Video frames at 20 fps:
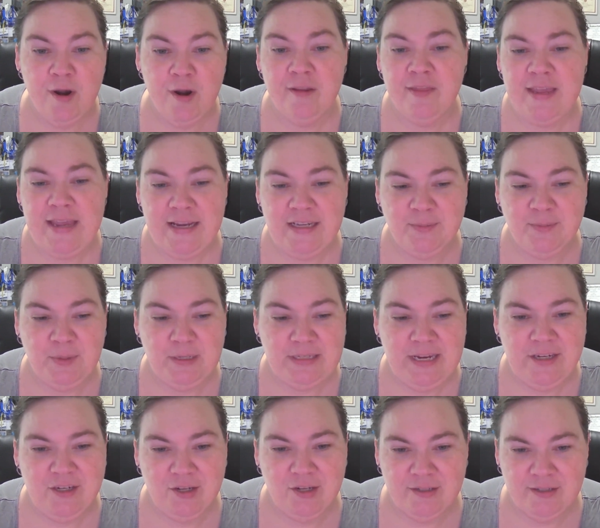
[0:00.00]
what are the
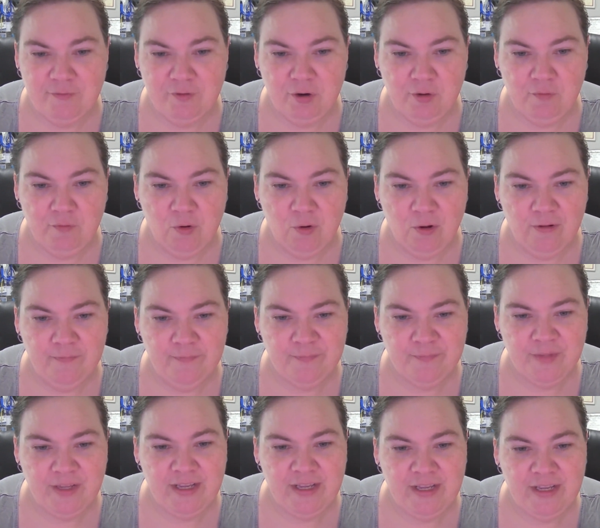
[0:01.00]
expectations of your role?
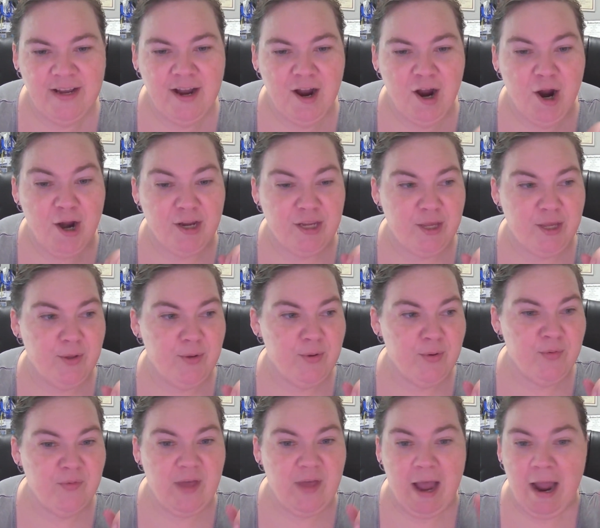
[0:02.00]
Are
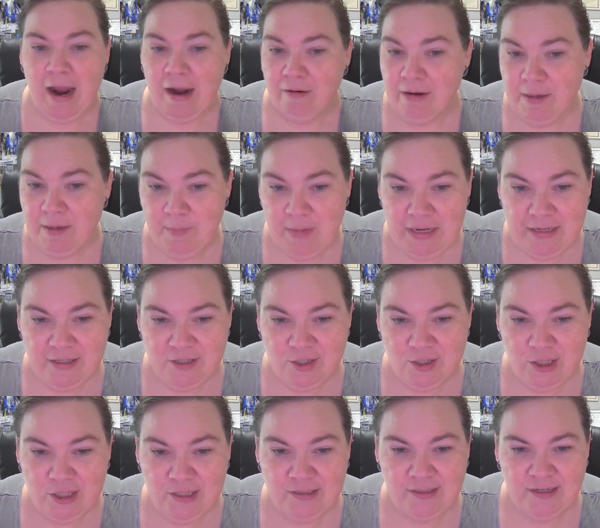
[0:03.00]
you the hiring
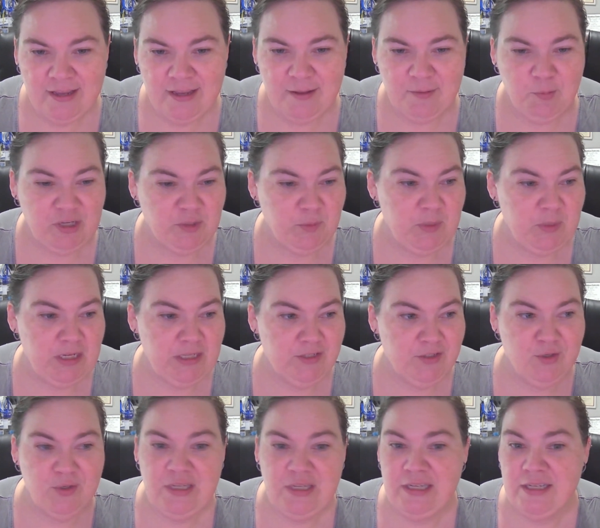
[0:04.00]
manager? Which
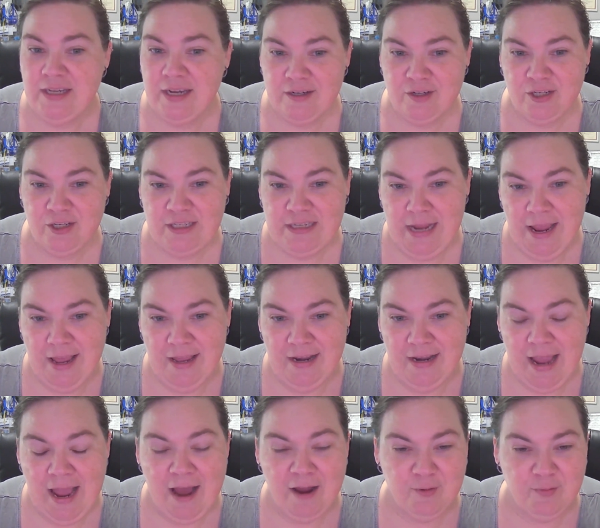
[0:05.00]
means you need to
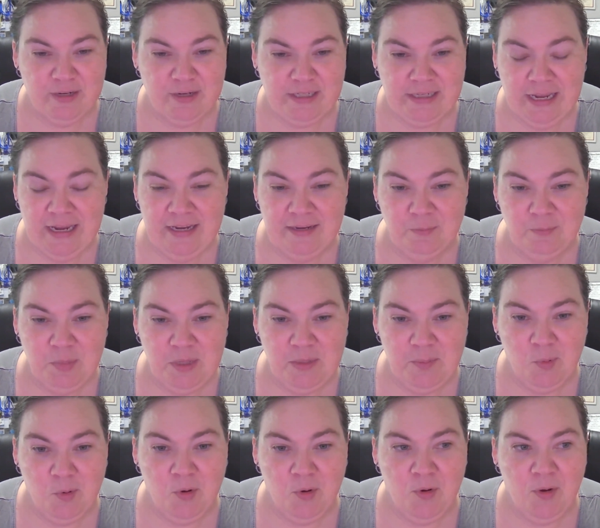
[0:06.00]
understand how to retain
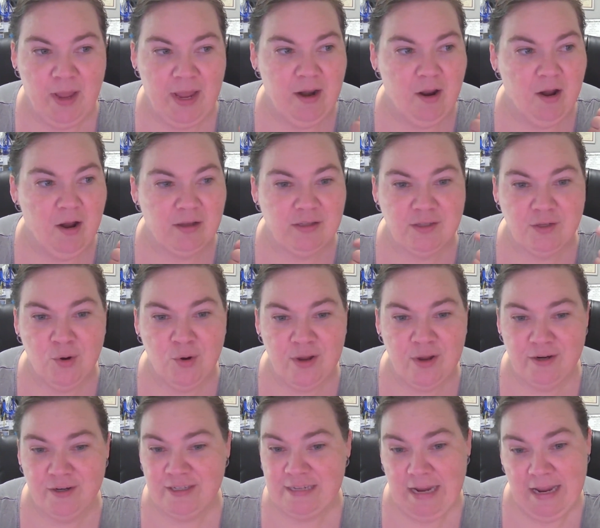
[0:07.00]
people and also
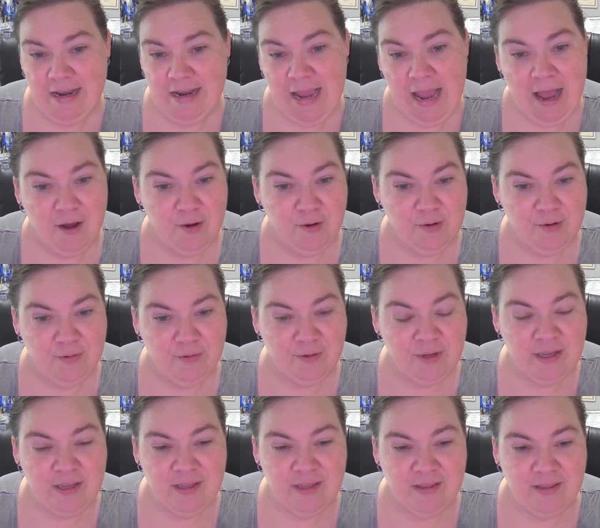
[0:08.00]
understand how